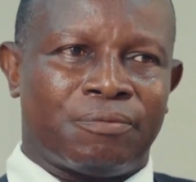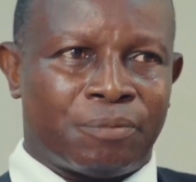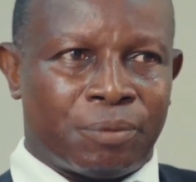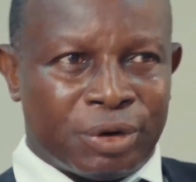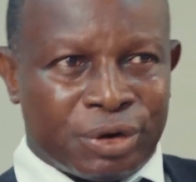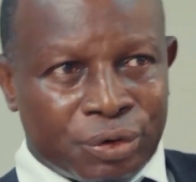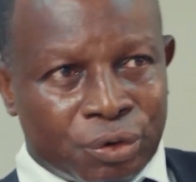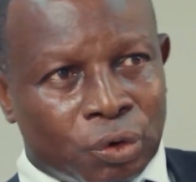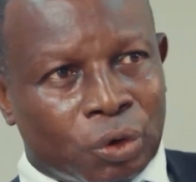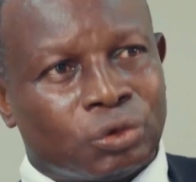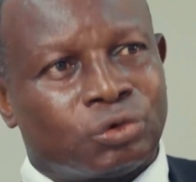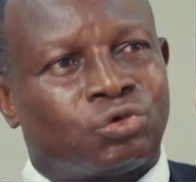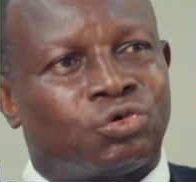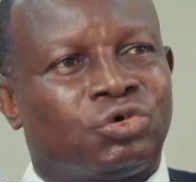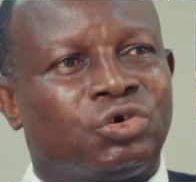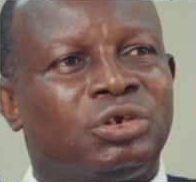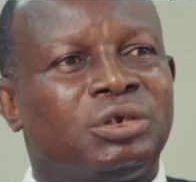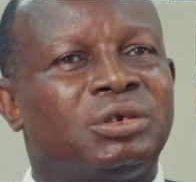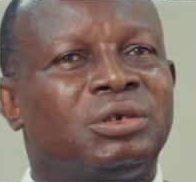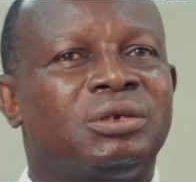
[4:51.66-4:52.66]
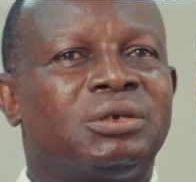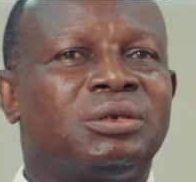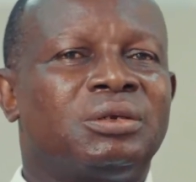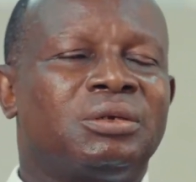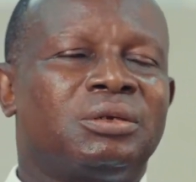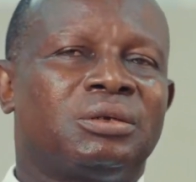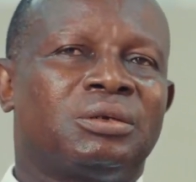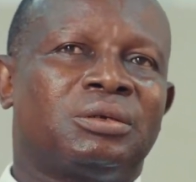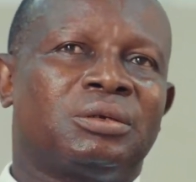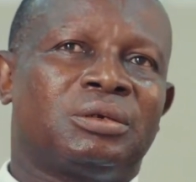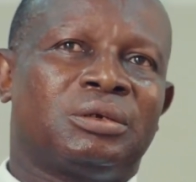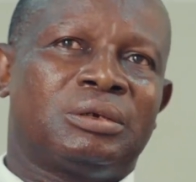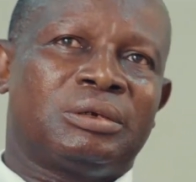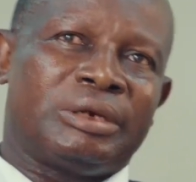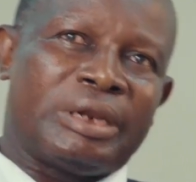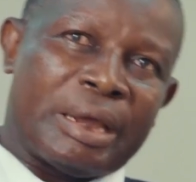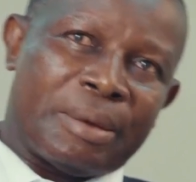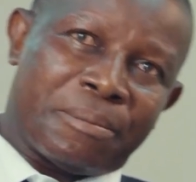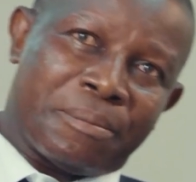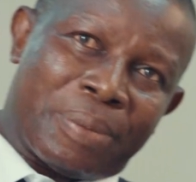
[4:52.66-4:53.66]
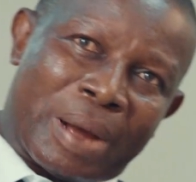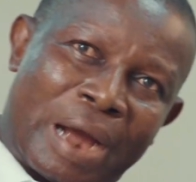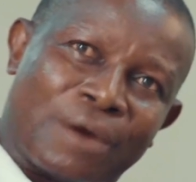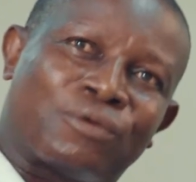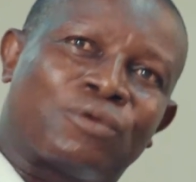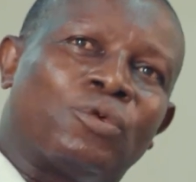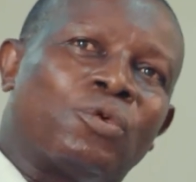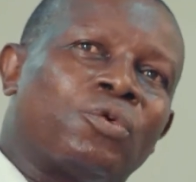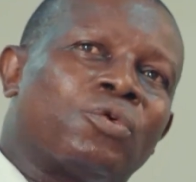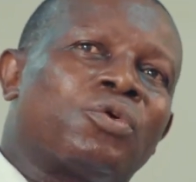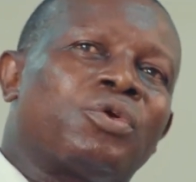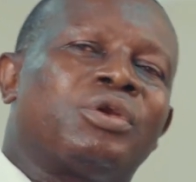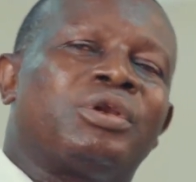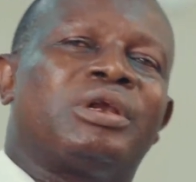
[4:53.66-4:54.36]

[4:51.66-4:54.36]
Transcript: industry, then back to